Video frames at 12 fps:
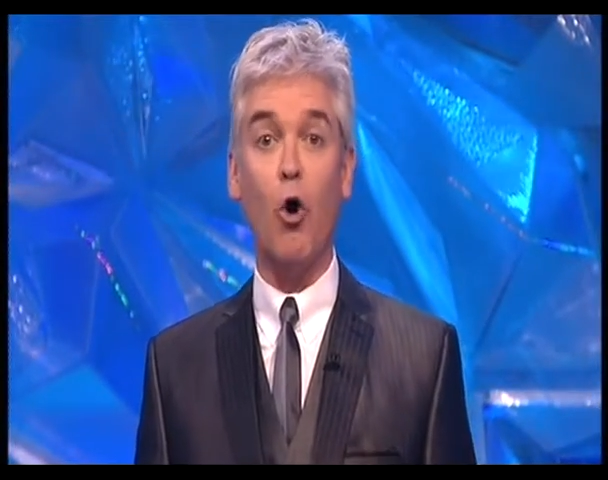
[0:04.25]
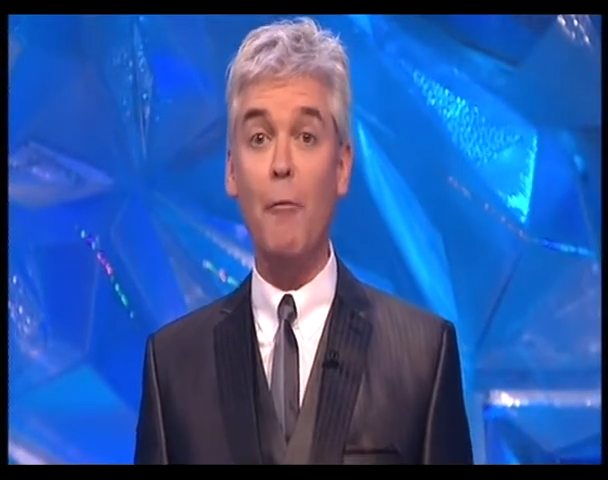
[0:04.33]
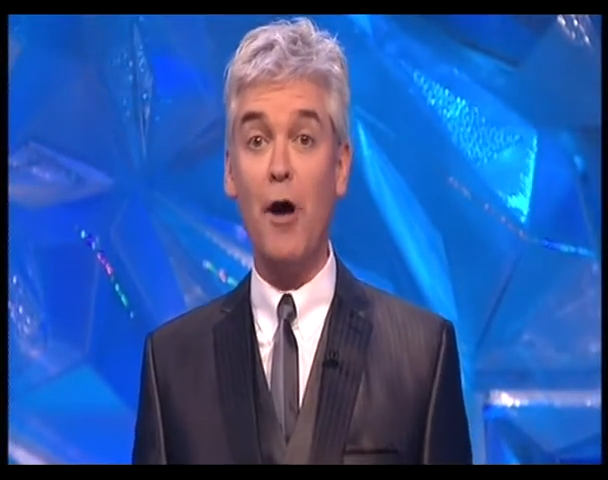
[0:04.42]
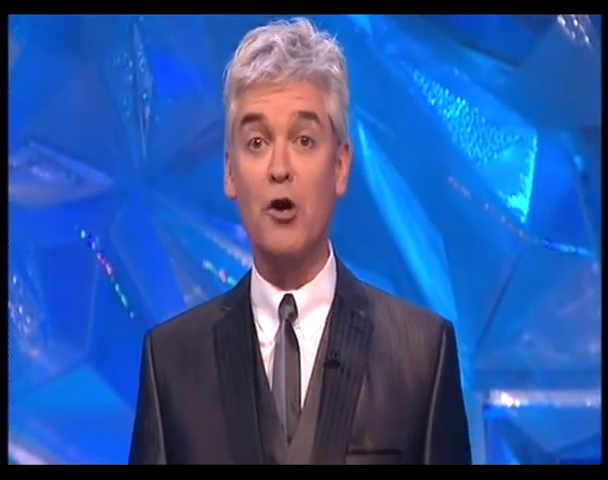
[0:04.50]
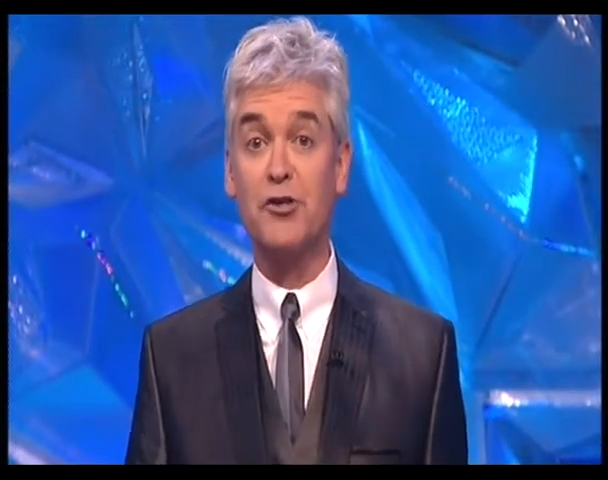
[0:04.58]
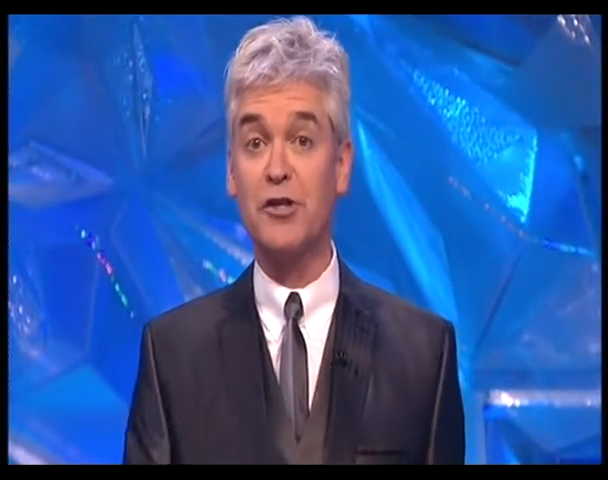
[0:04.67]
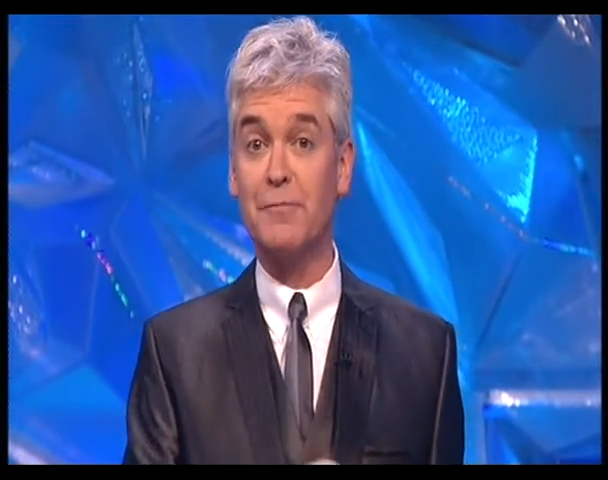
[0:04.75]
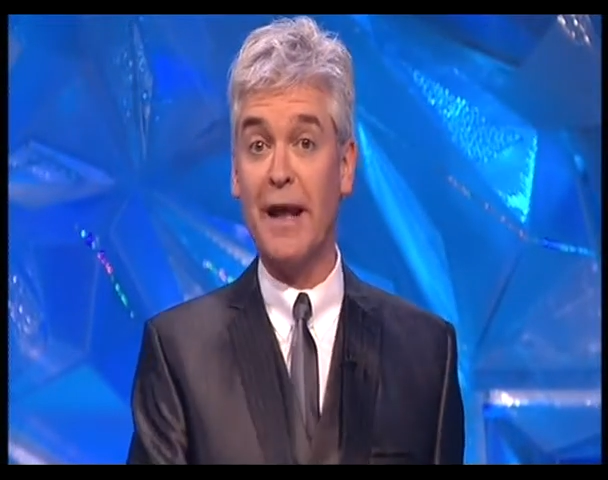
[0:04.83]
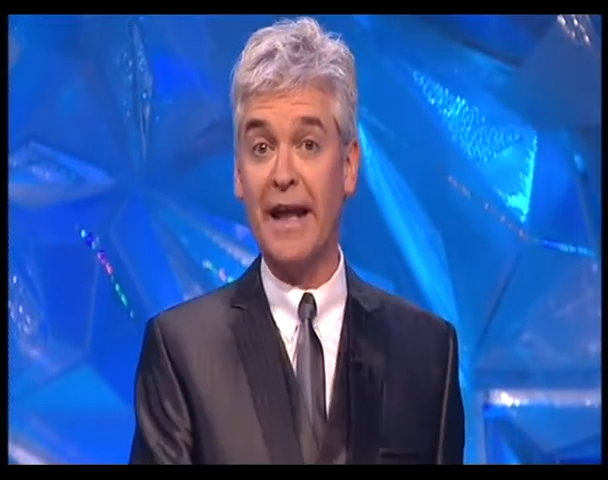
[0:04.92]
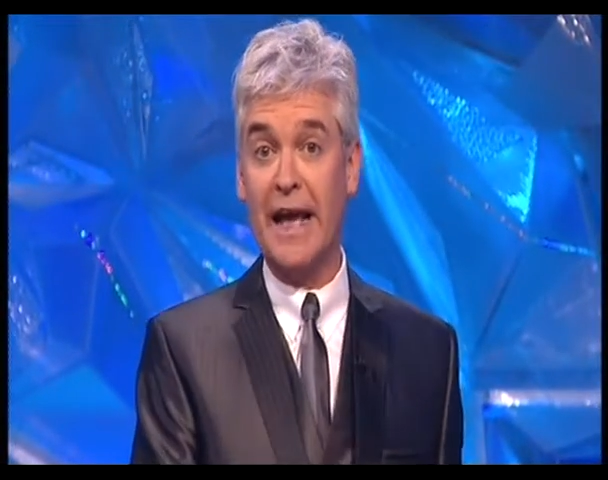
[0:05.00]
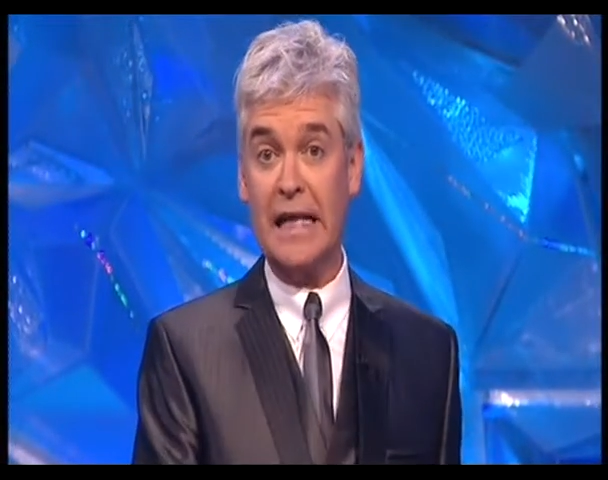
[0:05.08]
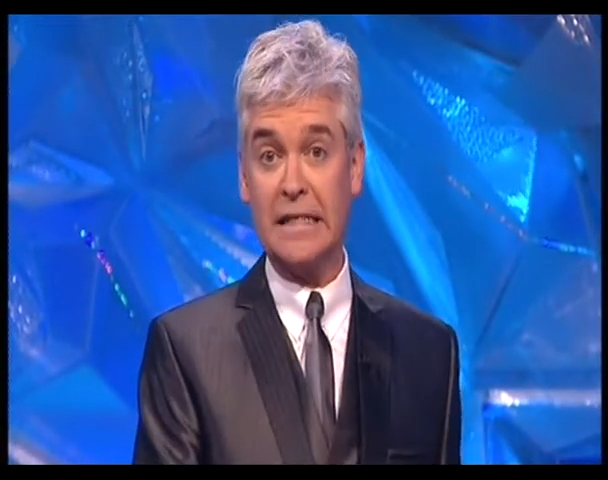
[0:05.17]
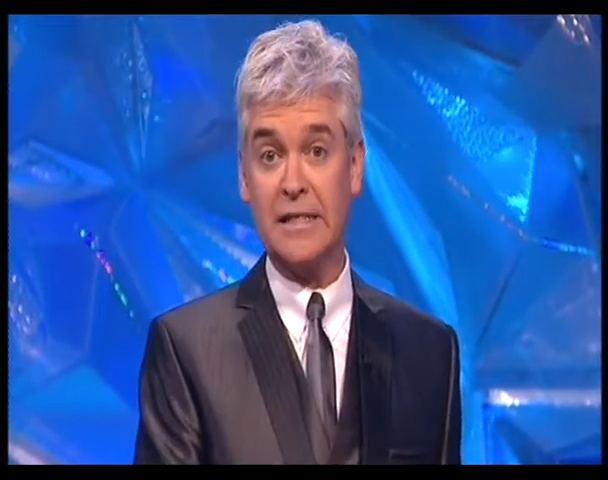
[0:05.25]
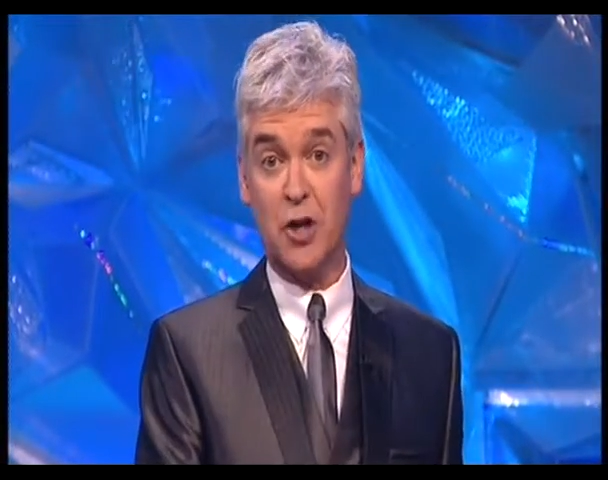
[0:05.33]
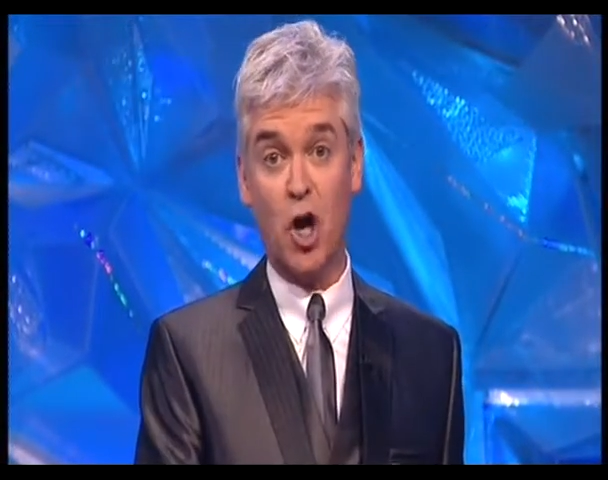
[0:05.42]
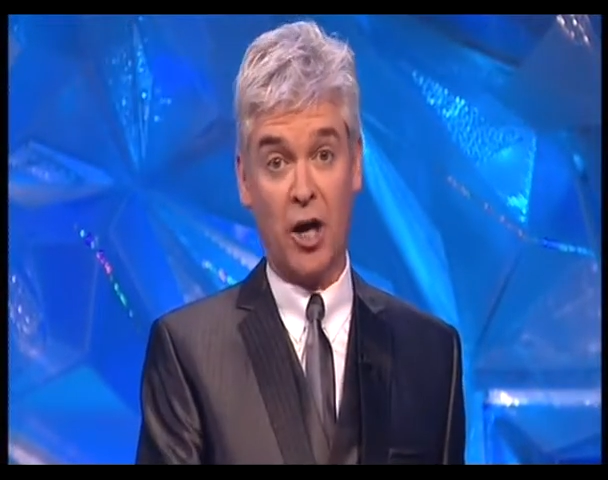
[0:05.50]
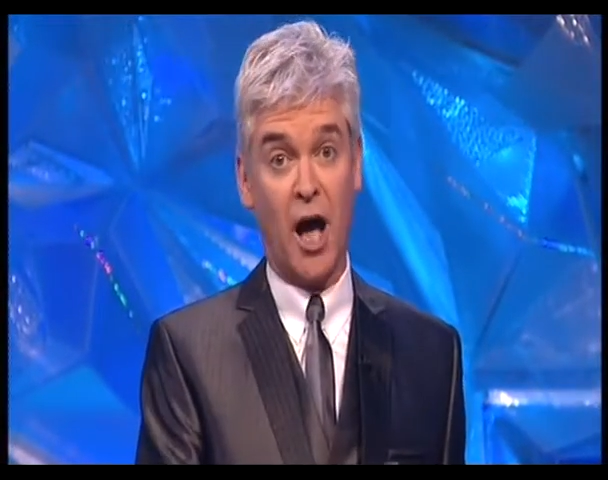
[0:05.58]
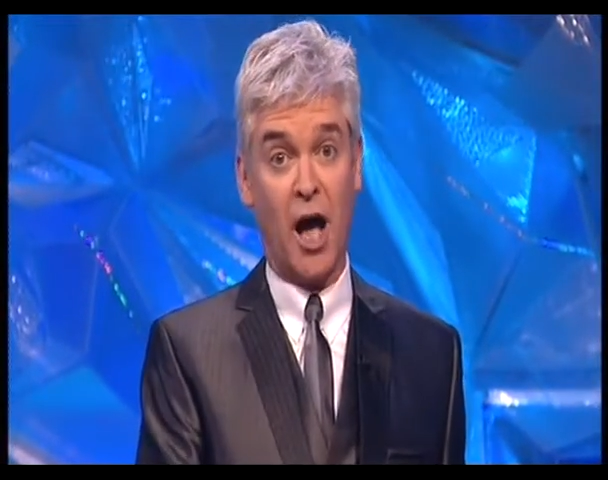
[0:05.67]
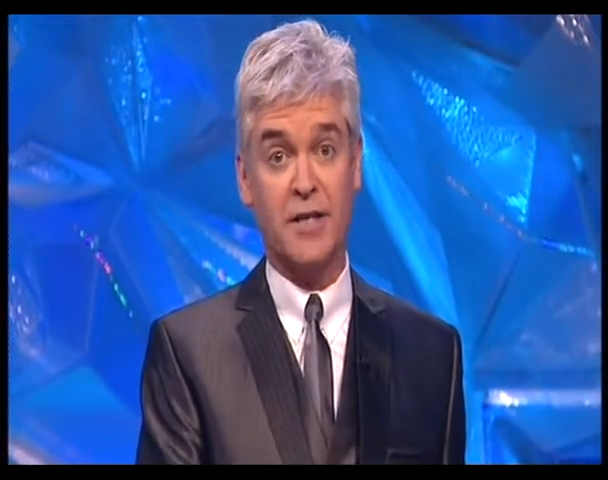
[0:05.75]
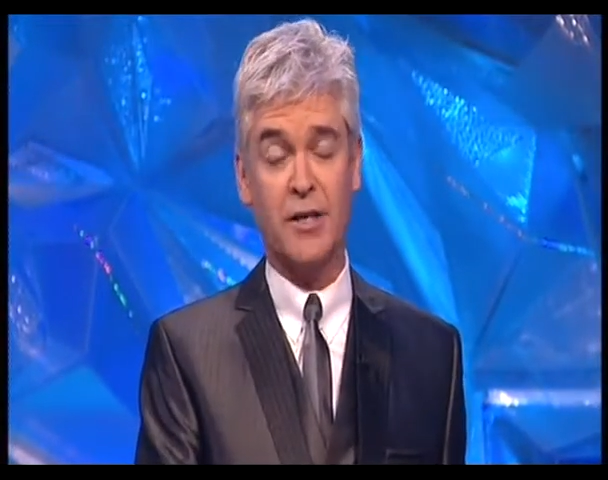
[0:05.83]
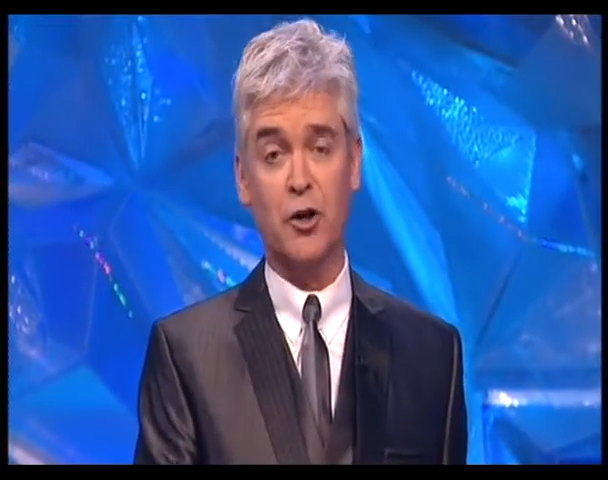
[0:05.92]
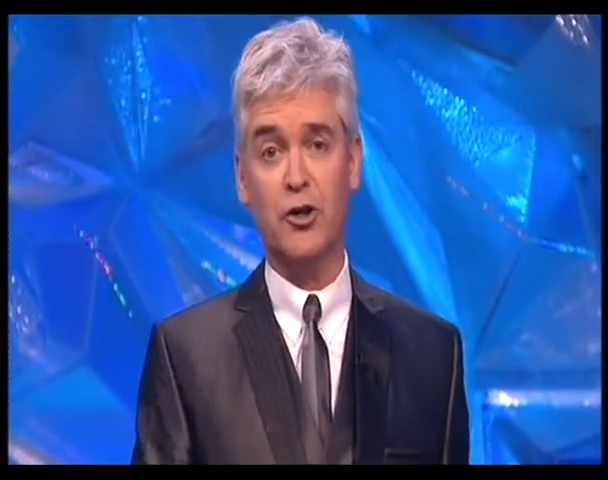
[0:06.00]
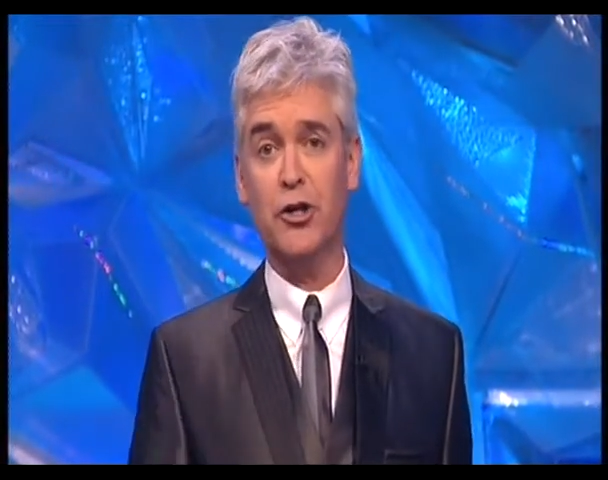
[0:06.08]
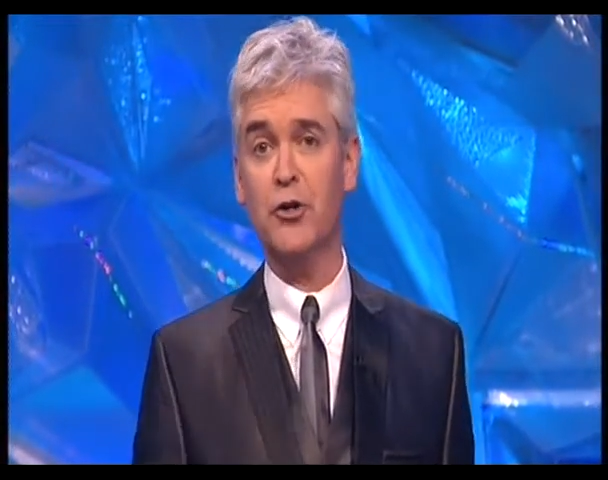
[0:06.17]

almost as many hits as Todd Carty on